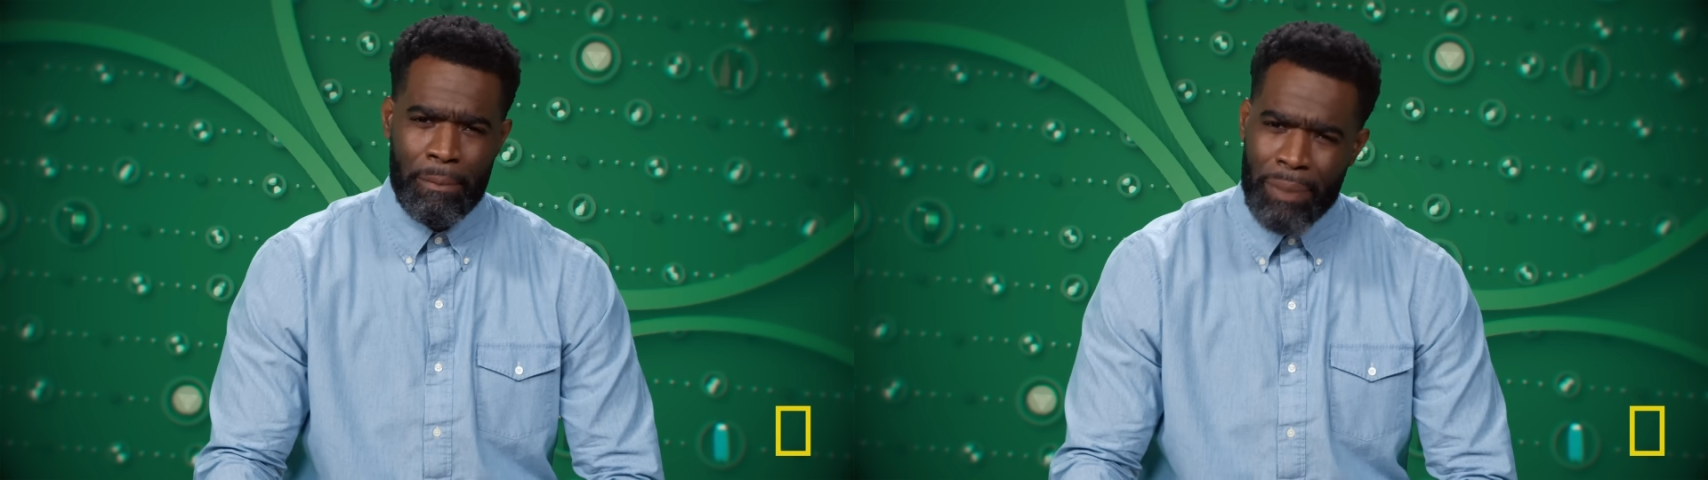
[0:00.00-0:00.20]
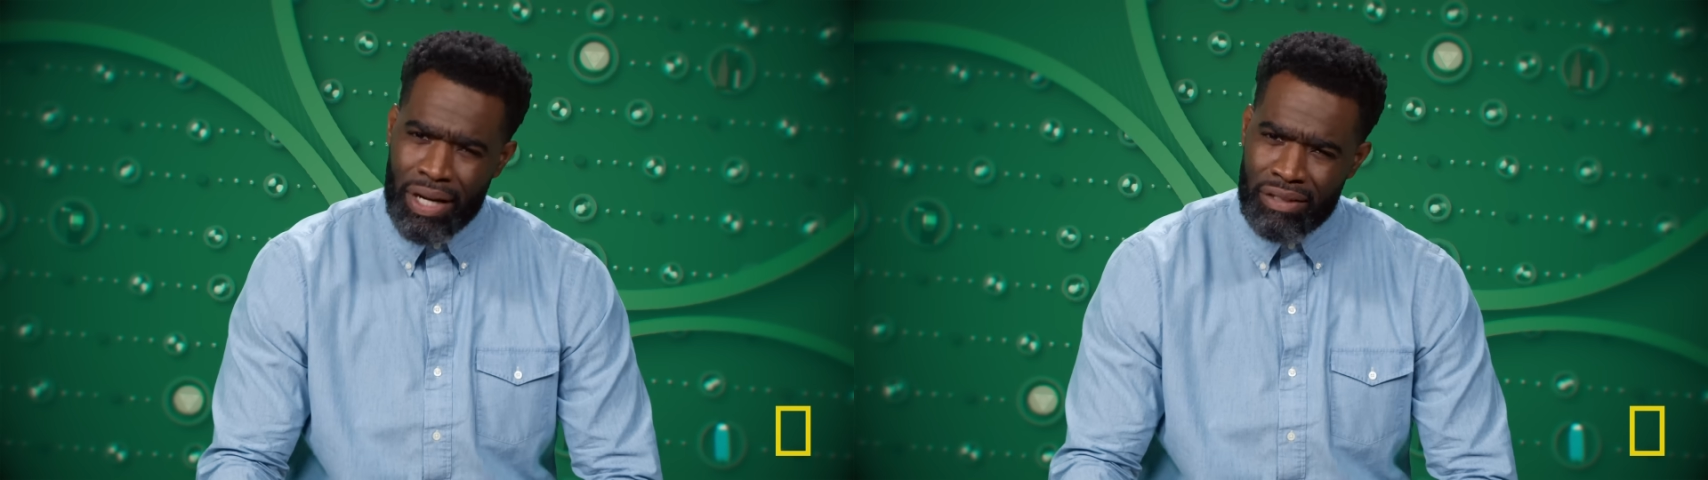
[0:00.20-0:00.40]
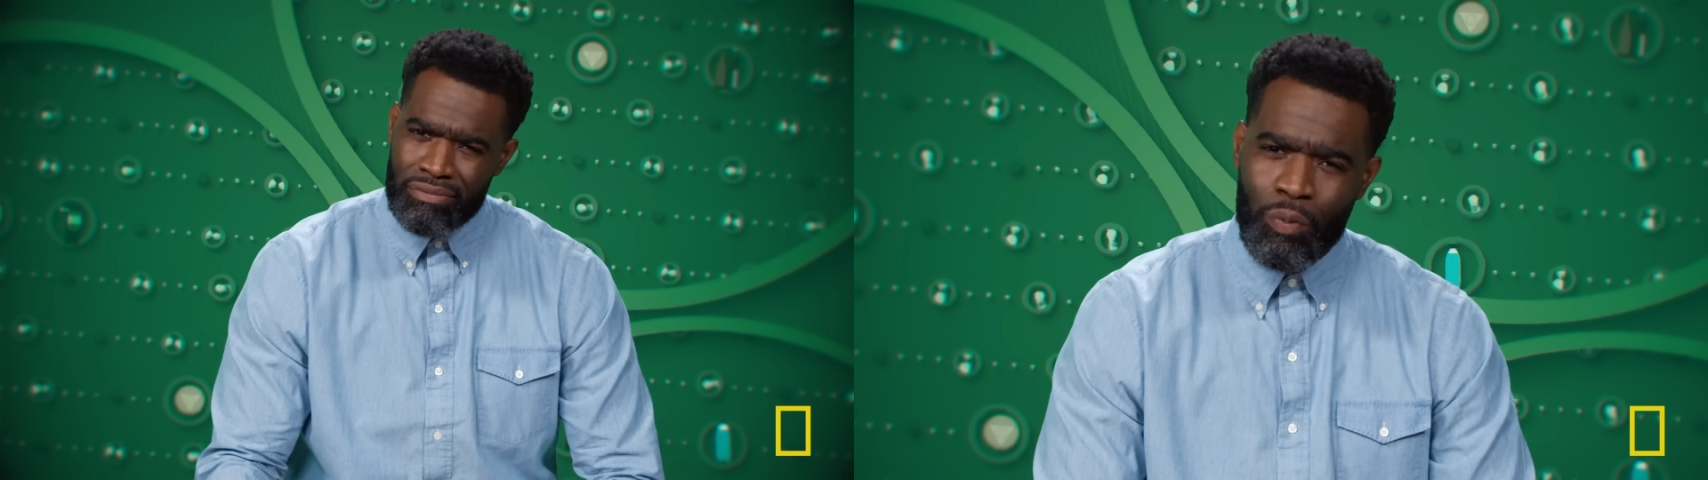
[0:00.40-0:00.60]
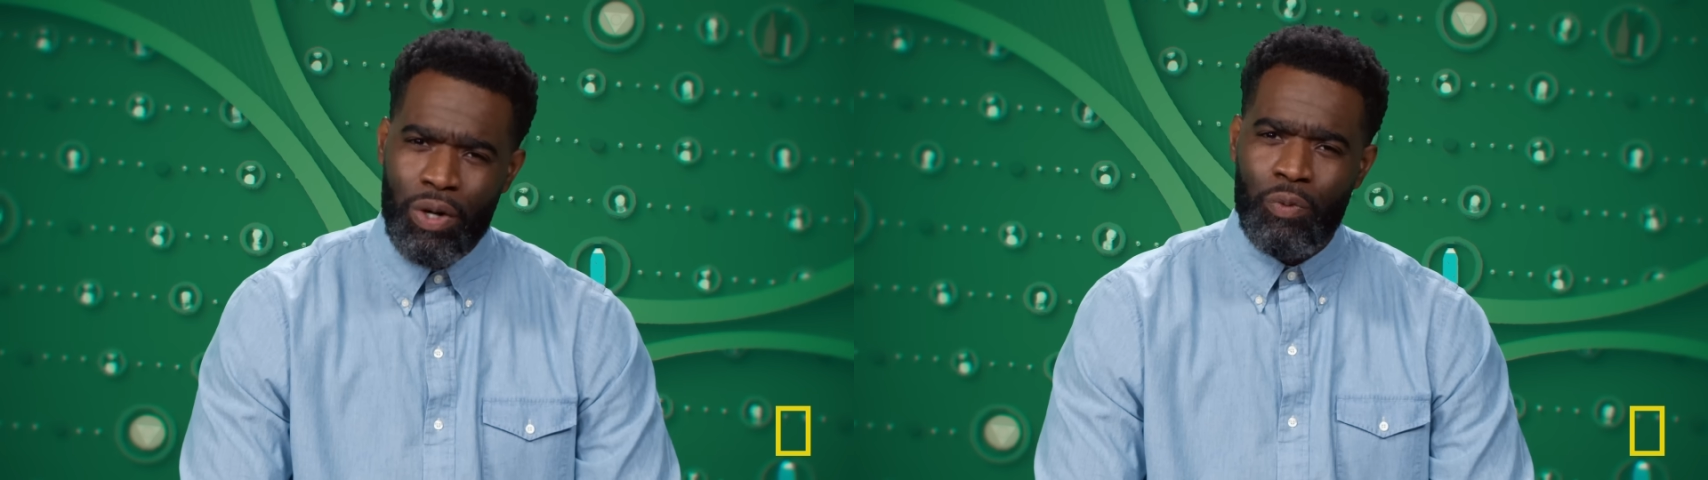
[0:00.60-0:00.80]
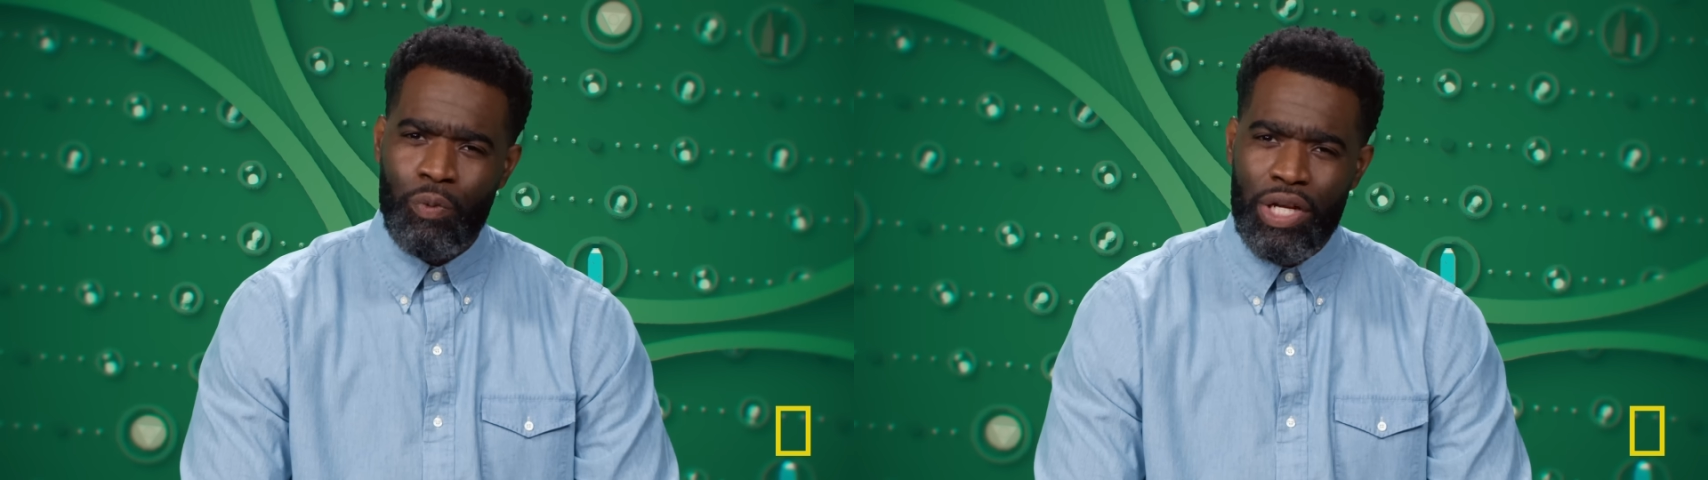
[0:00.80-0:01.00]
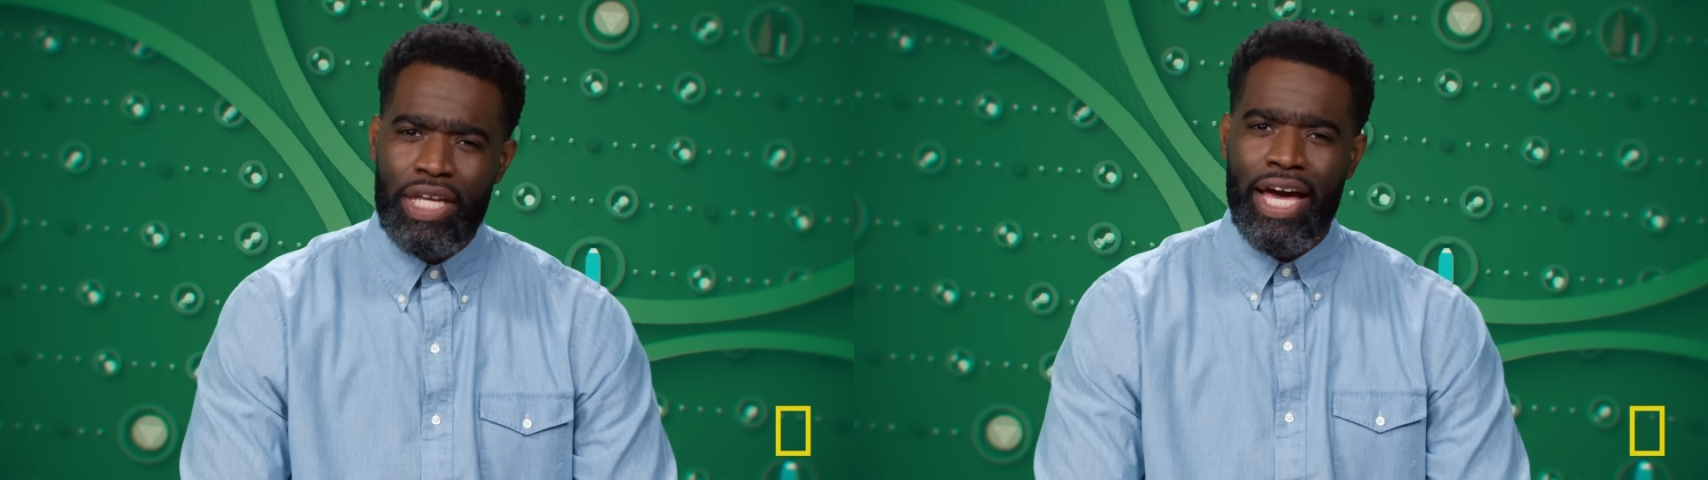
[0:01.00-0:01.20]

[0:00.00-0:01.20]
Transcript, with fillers: But what really